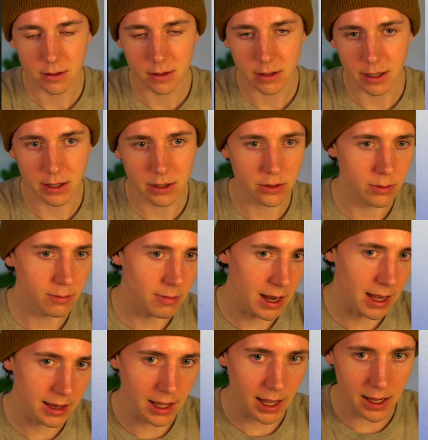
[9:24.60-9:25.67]
into my
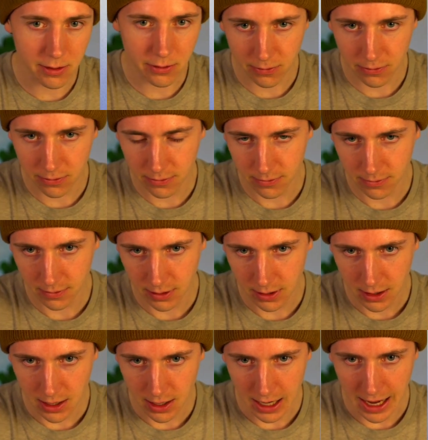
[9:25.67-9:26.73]
life?
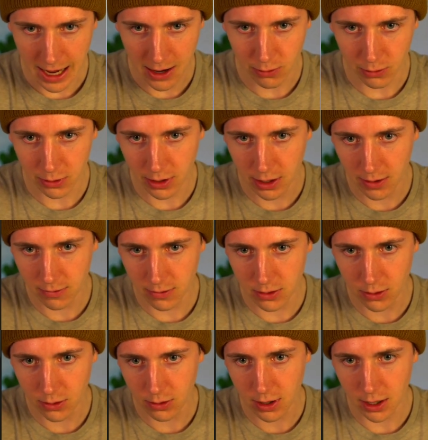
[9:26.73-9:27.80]
I will give
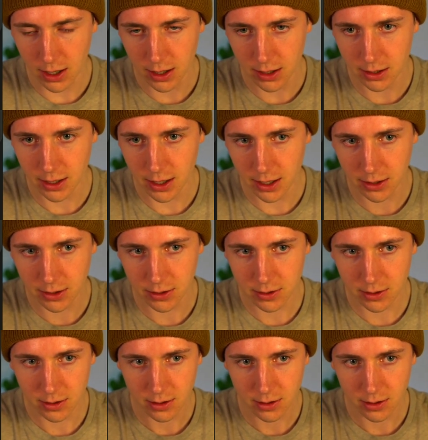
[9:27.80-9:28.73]
you context